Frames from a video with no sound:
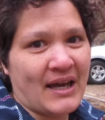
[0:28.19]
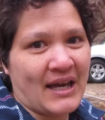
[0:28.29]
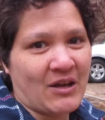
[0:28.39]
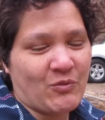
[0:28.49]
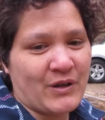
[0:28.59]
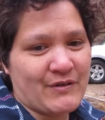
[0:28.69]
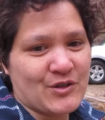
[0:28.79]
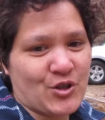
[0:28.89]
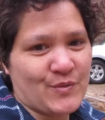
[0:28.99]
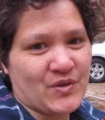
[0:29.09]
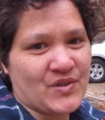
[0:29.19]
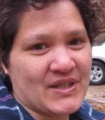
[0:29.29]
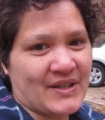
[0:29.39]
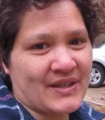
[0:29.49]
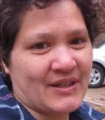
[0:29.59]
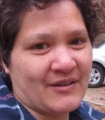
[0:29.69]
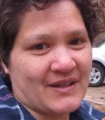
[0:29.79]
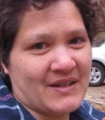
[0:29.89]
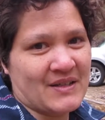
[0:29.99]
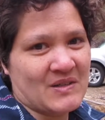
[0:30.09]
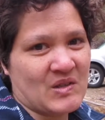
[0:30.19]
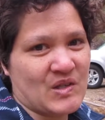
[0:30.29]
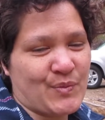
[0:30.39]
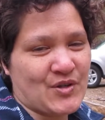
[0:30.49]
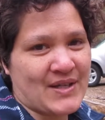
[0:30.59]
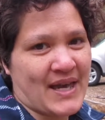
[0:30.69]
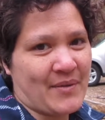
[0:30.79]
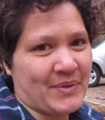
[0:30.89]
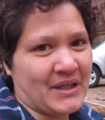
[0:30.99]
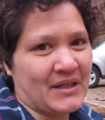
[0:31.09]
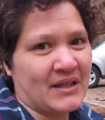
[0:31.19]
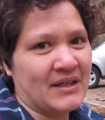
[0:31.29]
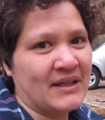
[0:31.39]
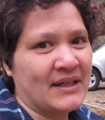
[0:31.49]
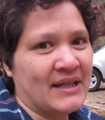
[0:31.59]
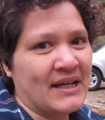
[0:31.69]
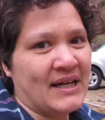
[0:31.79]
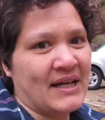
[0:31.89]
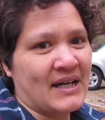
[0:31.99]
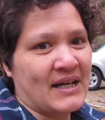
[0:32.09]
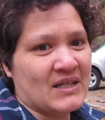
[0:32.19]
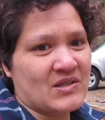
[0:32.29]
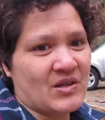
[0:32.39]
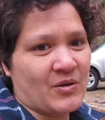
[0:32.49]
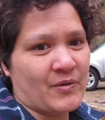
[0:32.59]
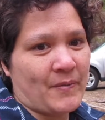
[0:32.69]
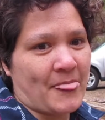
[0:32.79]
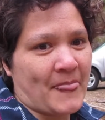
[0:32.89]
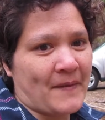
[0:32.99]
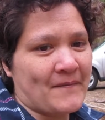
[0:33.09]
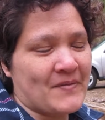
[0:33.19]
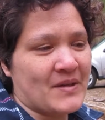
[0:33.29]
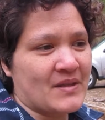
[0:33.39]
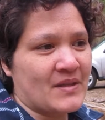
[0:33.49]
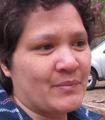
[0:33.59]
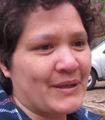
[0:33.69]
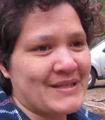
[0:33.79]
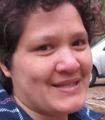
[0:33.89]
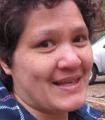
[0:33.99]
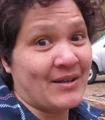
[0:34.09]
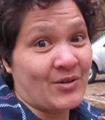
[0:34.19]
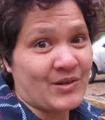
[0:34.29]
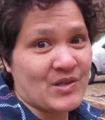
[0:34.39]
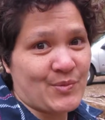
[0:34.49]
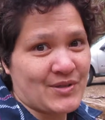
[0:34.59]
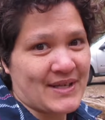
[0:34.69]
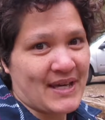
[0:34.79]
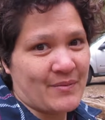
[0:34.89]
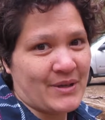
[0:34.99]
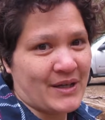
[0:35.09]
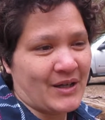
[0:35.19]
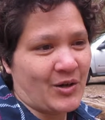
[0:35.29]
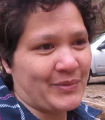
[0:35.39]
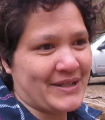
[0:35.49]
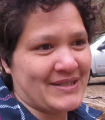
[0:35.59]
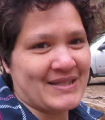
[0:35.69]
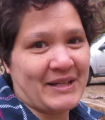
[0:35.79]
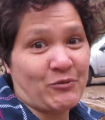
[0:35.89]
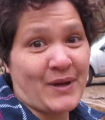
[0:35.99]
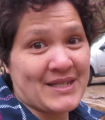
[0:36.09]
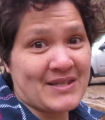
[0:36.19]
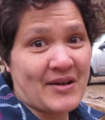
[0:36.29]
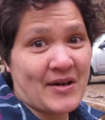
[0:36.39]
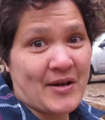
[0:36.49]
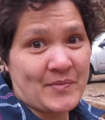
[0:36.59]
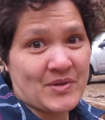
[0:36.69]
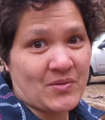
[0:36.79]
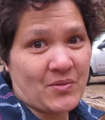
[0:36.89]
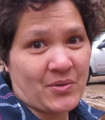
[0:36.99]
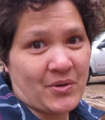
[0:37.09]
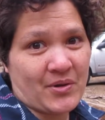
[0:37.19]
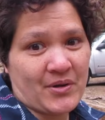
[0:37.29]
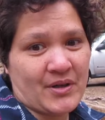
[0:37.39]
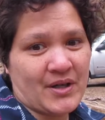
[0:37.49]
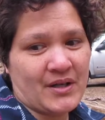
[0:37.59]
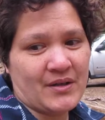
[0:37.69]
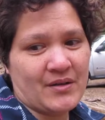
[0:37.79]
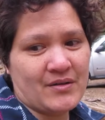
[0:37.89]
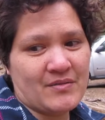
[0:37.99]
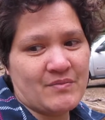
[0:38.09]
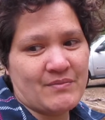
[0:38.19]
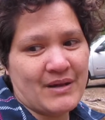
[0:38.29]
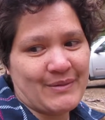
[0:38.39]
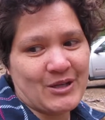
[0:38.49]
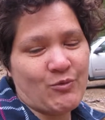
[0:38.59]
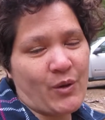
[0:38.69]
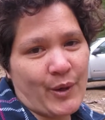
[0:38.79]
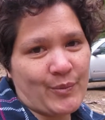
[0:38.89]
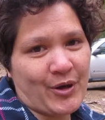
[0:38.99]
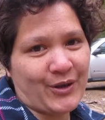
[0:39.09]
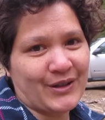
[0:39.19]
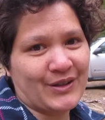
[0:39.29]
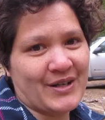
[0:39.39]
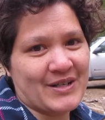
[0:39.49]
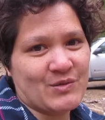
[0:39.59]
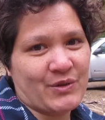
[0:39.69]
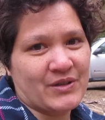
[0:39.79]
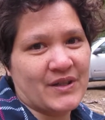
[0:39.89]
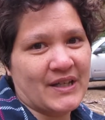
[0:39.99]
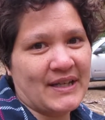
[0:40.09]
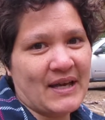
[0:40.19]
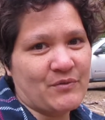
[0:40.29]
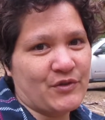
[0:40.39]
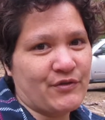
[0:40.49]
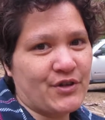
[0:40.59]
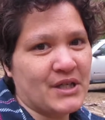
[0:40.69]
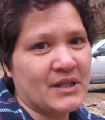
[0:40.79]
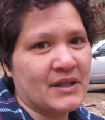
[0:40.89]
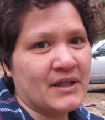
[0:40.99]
And one of the terms you'll see on there is dispersed camping. So the places that aren't dispersed camping are places like rest stops or maybe Walmart parking lots where you can camp for free.